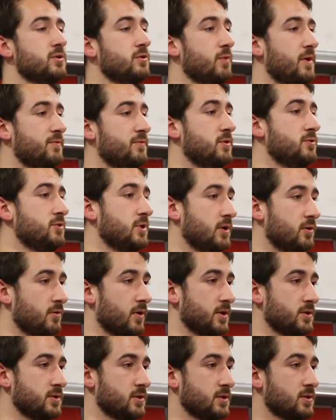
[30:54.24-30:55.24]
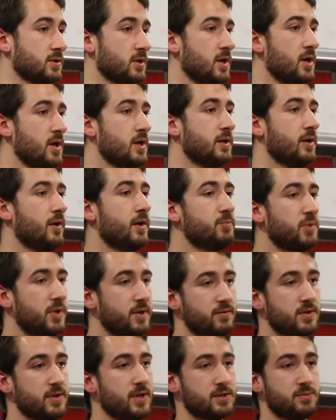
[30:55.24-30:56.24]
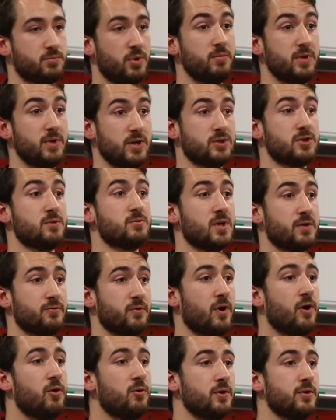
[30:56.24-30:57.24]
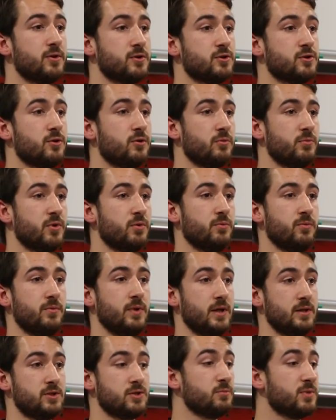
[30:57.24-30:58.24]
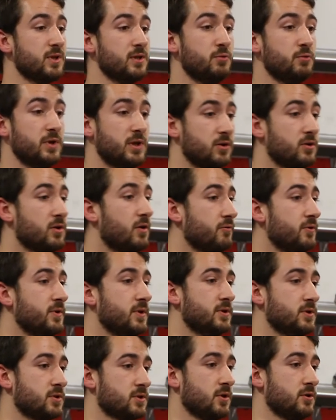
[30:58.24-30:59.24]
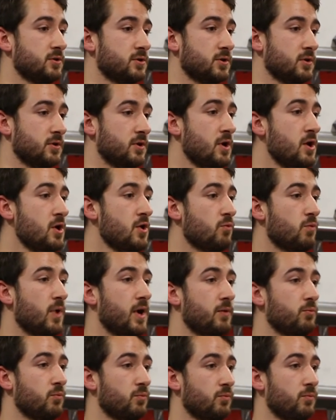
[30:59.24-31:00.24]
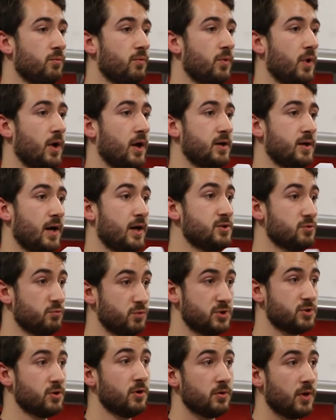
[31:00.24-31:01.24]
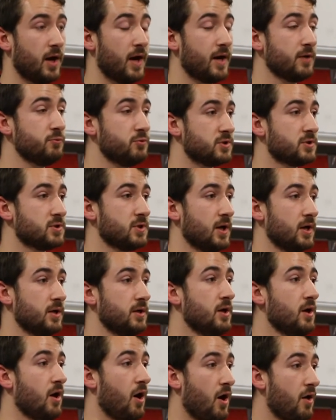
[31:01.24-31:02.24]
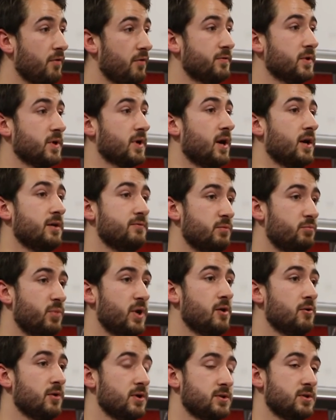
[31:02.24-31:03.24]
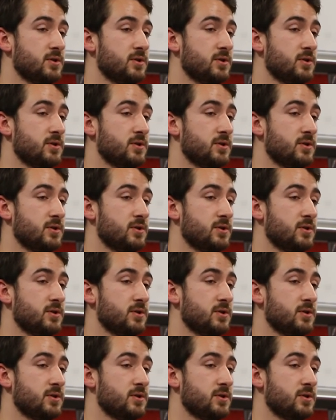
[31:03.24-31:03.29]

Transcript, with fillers: of the refugee crisis. Now, I believe that that's probably a subject for a whole other talk, but it's something that we can cover in the discussion, where as a result, I would say, of the kind of imperialist